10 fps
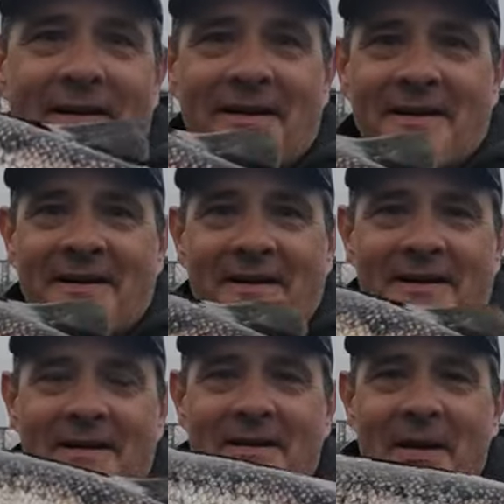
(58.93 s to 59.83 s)
And there's the
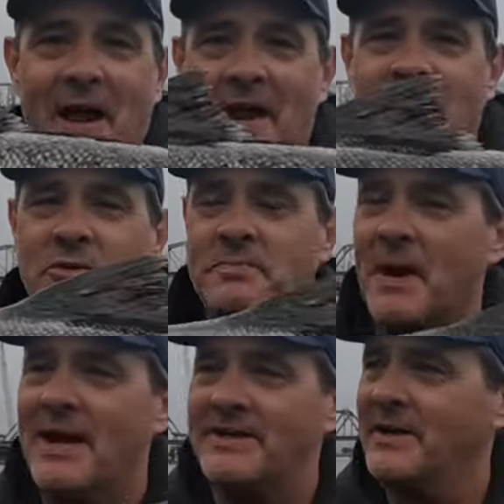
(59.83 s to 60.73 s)
result. And this was
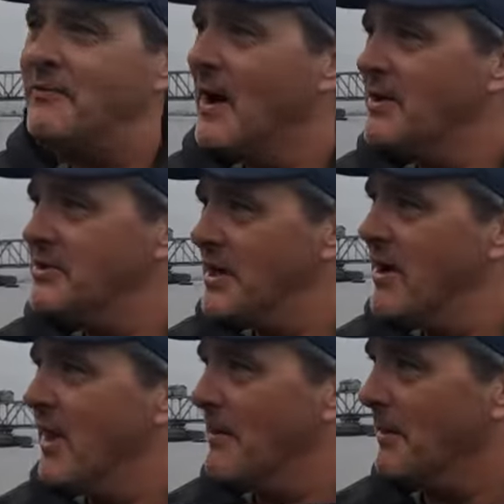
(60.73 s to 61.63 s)
Pautzke Fire
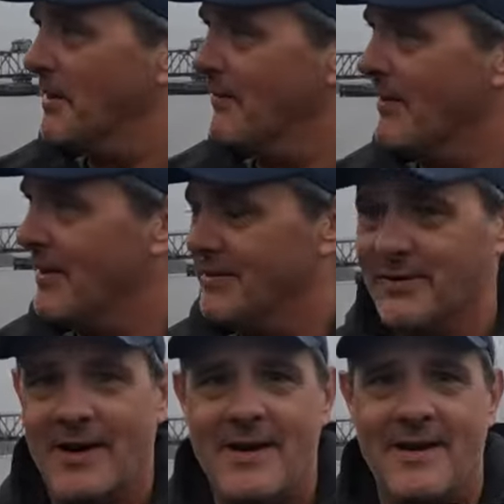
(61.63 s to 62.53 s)
Gel, I believe.
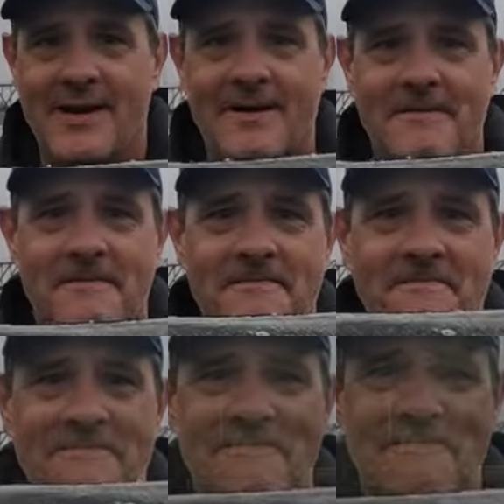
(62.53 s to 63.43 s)
Yeah, it was
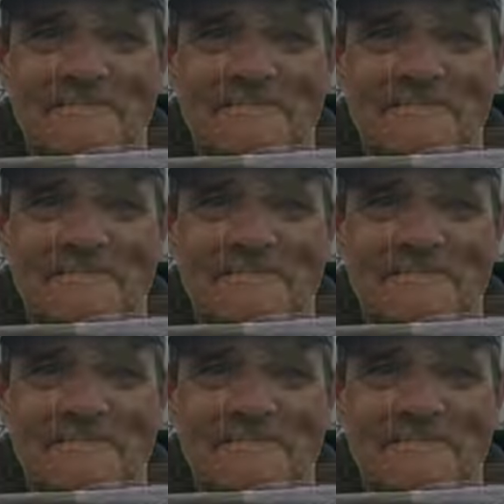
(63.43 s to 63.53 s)
actually.